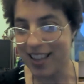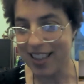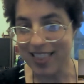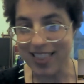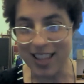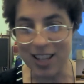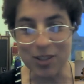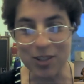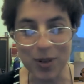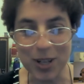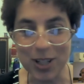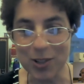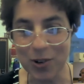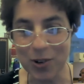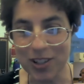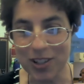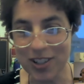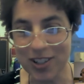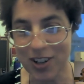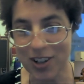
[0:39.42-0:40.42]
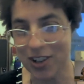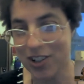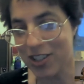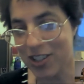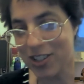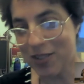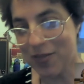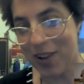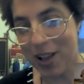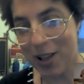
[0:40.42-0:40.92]
these resources are
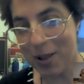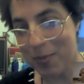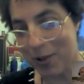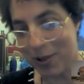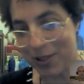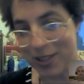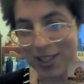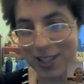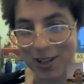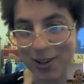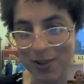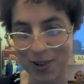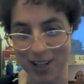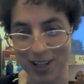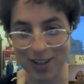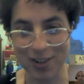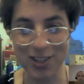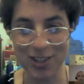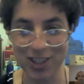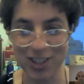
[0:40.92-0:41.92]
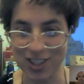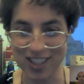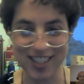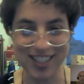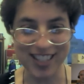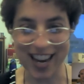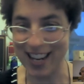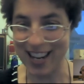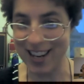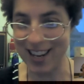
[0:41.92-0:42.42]
just available to you, and you should just
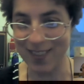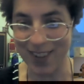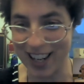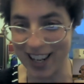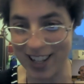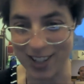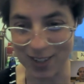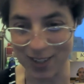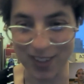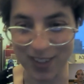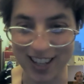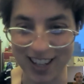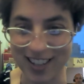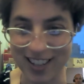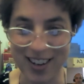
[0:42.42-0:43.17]
take advantage of it.